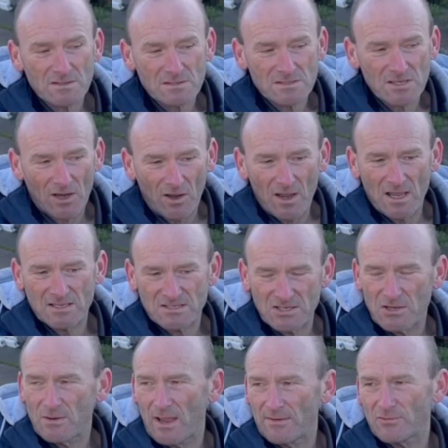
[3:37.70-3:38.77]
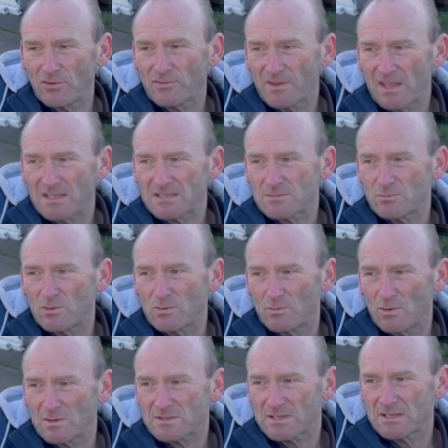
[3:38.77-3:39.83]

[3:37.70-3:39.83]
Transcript: tyres do you have on this? What's going